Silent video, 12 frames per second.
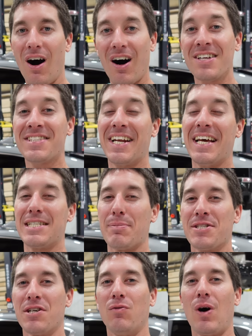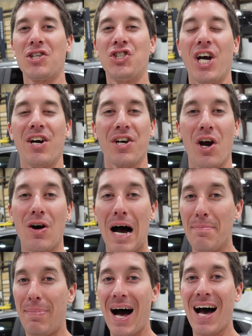On today's episode of WatchJRGo,
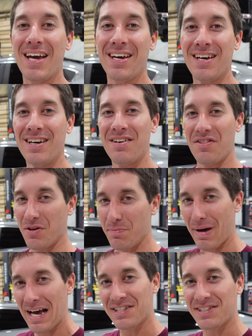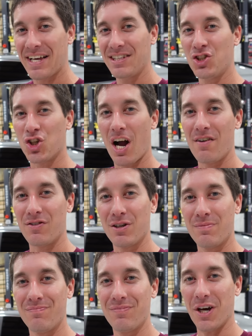I buy the best daily
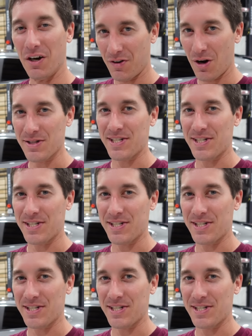driver of all